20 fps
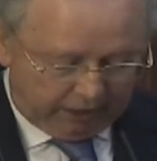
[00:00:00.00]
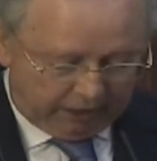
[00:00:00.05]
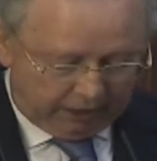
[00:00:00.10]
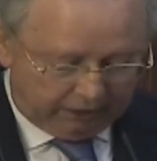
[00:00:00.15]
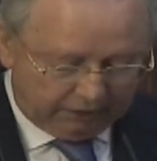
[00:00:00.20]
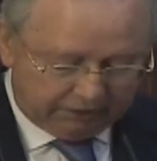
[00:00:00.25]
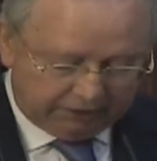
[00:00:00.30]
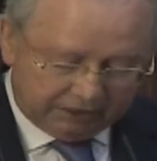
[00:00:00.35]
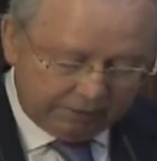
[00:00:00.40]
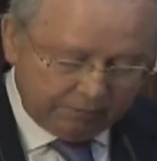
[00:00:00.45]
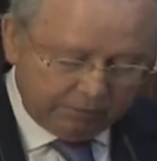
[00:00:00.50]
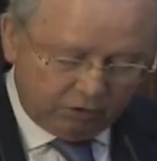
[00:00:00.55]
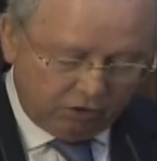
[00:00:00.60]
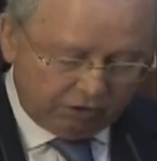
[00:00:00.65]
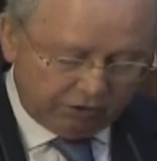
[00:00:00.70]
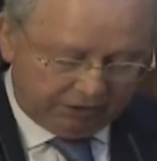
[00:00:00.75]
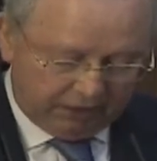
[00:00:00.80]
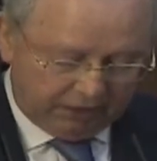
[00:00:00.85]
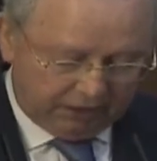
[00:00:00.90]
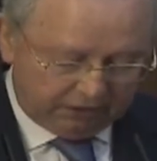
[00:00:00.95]
In the same
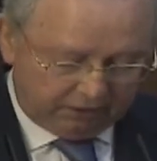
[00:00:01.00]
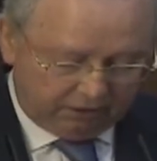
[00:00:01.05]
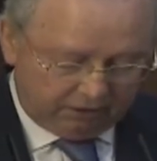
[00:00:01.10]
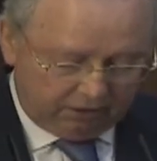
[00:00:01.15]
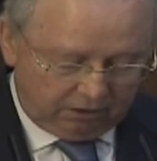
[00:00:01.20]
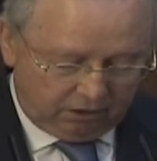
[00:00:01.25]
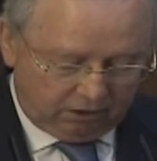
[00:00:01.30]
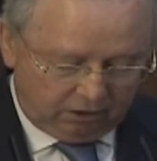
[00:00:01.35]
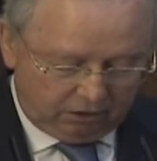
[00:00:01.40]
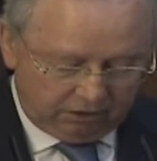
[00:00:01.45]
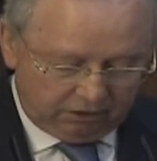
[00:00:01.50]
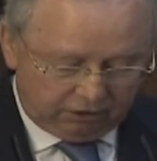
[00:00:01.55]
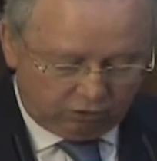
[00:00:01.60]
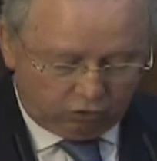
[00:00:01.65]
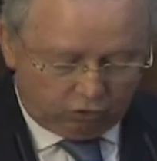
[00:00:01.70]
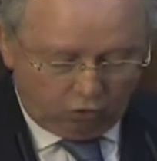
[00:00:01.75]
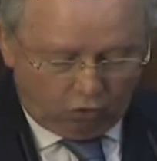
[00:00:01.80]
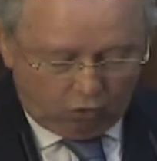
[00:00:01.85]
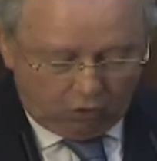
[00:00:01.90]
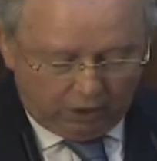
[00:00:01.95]
context,
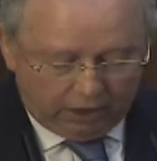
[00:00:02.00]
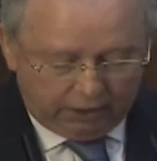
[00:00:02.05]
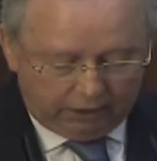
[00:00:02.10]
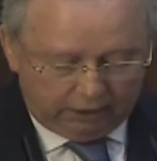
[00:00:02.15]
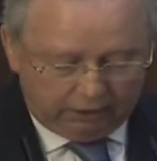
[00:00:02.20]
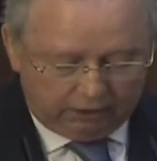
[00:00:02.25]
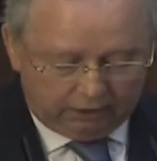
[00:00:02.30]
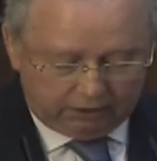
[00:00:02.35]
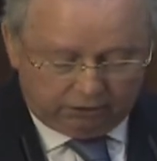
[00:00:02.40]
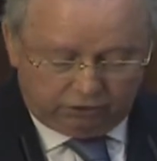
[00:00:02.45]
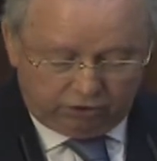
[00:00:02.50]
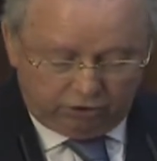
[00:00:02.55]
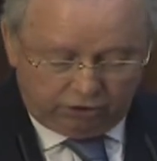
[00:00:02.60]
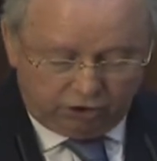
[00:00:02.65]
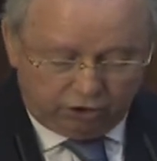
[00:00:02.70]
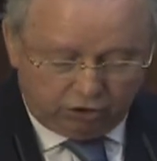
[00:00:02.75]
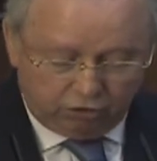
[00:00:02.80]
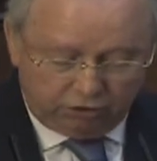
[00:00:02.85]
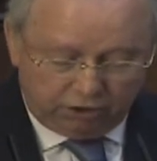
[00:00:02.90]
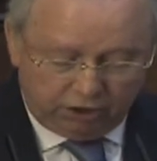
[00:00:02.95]
STOA is the
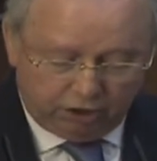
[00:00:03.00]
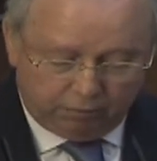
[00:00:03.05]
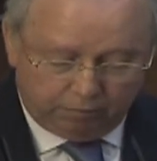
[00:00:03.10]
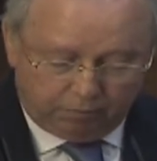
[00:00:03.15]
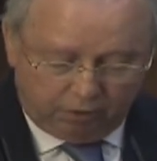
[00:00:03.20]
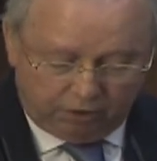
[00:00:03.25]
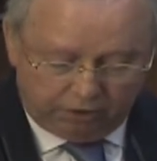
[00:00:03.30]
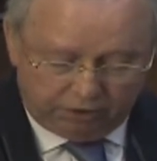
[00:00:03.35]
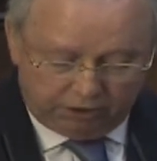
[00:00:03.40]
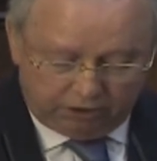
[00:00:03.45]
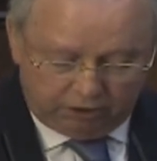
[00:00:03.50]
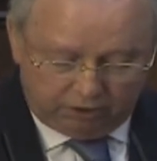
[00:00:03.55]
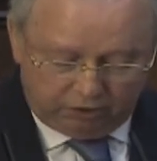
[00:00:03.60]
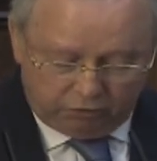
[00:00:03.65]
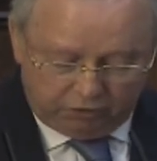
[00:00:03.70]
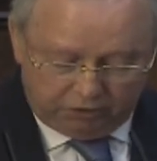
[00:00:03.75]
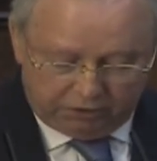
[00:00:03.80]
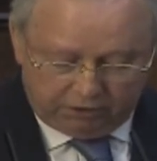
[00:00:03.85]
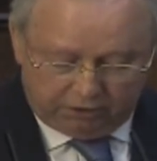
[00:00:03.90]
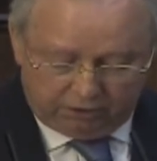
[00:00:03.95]
unique body
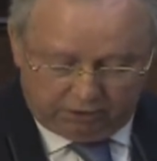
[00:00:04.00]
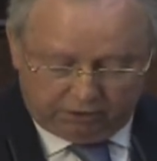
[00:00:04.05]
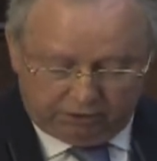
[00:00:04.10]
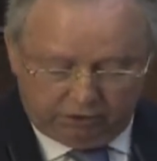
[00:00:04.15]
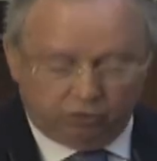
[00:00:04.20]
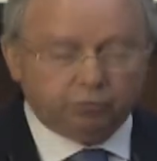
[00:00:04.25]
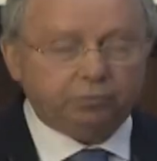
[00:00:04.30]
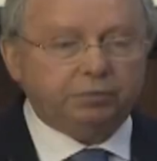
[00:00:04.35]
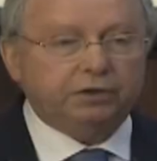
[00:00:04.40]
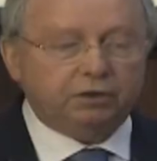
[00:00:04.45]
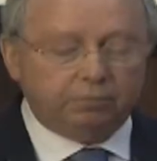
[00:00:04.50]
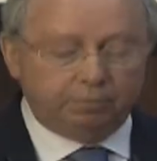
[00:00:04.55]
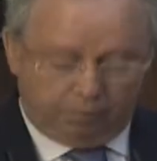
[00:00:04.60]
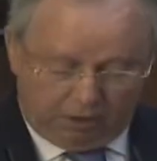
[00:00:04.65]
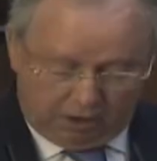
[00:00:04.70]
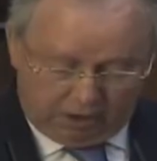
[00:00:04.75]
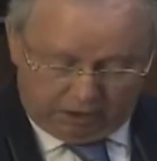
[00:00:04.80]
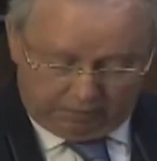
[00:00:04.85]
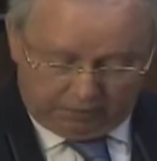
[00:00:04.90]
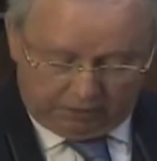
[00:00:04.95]
within the European
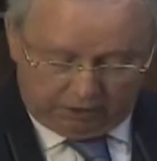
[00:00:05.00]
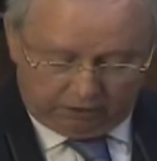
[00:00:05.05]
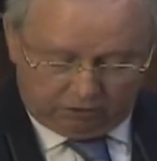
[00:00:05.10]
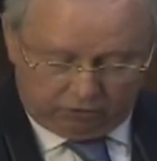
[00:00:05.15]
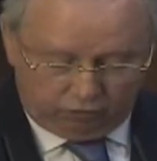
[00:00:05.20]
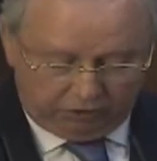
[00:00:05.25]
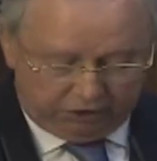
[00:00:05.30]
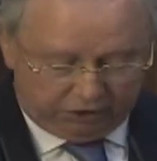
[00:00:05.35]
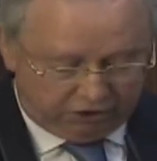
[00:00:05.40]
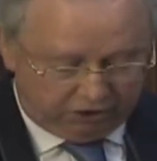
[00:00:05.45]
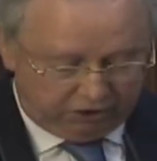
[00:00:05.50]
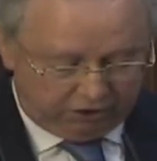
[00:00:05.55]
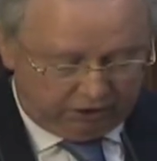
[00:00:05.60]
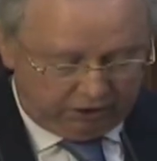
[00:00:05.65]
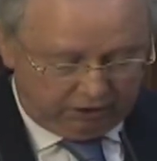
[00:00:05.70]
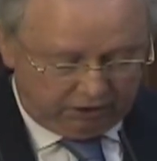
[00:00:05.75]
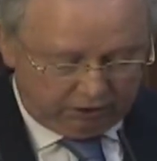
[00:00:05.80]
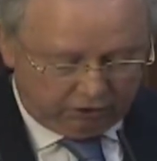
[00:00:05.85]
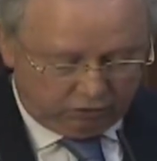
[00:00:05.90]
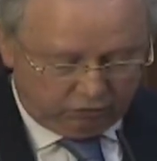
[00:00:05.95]
Parliament which
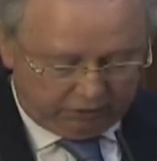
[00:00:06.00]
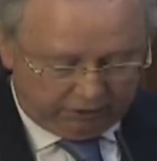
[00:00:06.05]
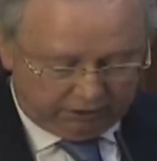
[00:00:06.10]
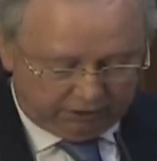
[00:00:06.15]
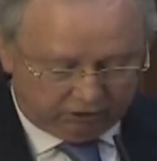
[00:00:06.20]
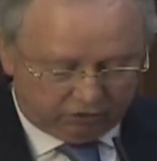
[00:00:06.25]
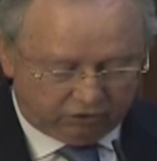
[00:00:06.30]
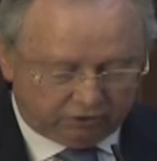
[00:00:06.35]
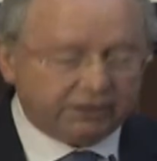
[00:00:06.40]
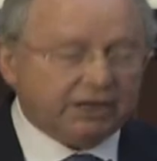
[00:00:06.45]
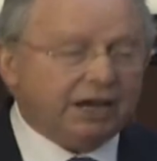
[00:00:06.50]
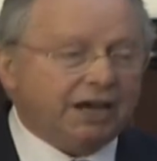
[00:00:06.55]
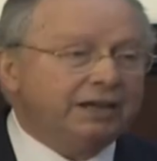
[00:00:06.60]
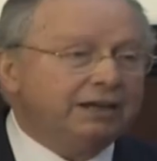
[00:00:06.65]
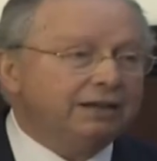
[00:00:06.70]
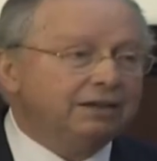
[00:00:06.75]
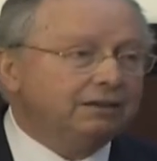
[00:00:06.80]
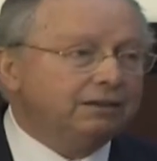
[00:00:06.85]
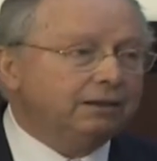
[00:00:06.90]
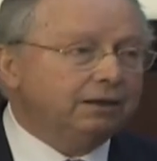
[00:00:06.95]
deals with
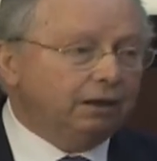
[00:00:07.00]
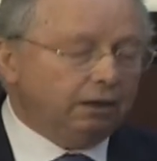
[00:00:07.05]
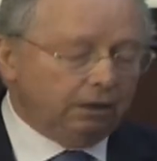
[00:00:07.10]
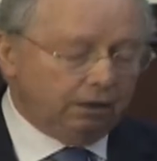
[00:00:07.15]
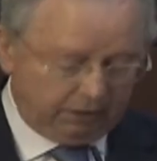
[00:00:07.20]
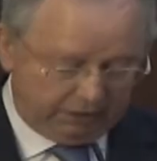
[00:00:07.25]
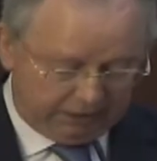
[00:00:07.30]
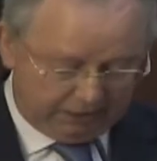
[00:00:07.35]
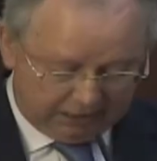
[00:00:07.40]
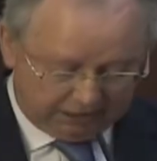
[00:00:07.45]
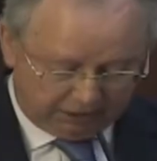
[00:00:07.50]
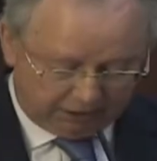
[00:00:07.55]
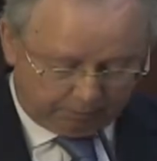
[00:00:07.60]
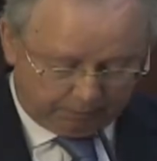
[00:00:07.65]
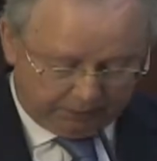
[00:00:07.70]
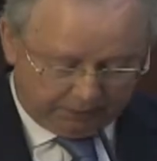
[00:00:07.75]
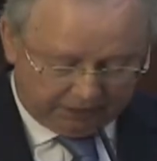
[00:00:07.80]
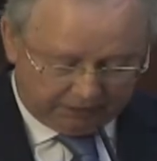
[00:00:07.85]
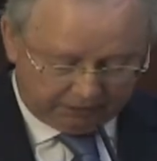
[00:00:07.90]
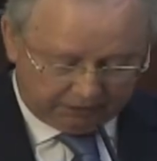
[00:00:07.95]
societal
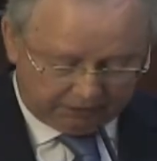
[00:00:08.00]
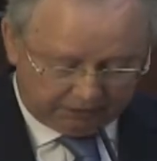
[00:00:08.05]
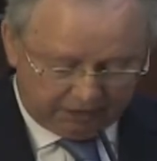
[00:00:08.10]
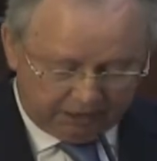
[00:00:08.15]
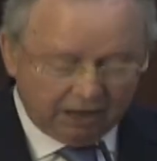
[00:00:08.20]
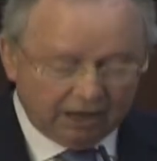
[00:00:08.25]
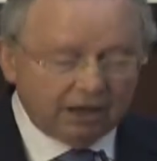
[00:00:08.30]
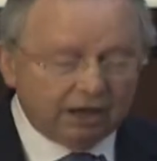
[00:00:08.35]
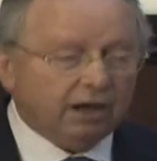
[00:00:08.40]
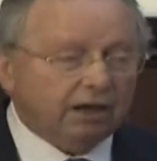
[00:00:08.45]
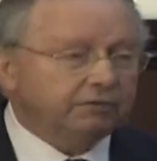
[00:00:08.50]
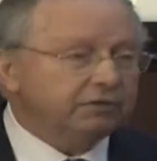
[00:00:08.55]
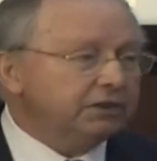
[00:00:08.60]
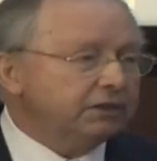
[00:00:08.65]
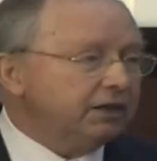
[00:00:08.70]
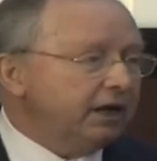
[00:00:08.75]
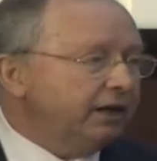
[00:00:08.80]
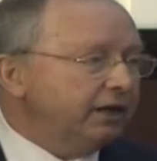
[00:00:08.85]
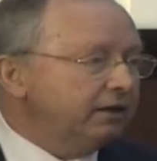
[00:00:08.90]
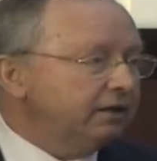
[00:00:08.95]
aspects of
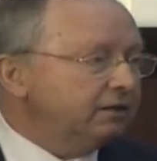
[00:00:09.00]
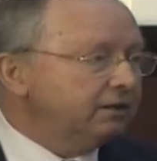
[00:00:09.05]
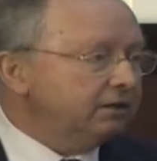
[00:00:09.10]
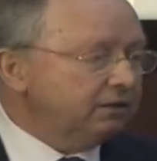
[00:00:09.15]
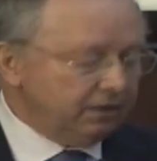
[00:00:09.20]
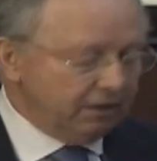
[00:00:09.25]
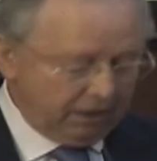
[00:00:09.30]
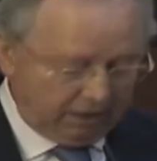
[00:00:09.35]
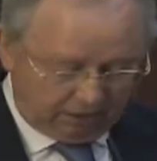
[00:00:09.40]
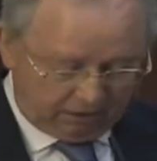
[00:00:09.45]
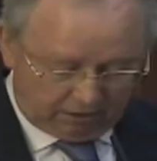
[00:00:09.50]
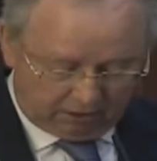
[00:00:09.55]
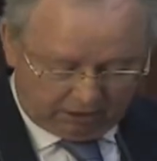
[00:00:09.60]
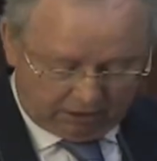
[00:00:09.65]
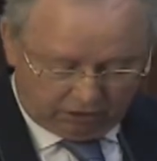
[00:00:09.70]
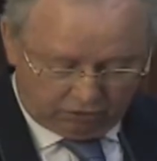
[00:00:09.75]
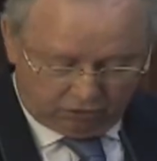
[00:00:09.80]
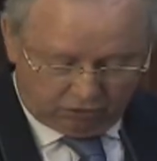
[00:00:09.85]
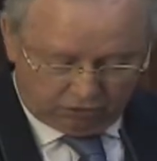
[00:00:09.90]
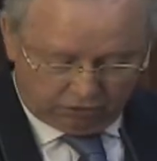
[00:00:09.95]
science and
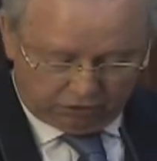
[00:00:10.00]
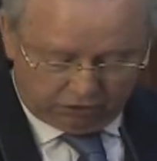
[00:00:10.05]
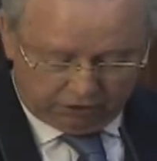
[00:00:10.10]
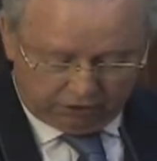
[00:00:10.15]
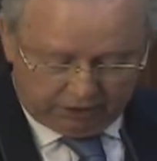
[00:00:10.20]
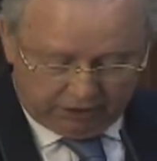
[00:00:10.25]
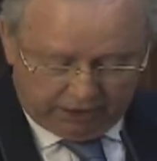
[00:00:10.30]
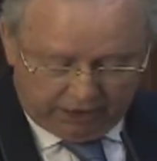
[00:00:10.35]
technology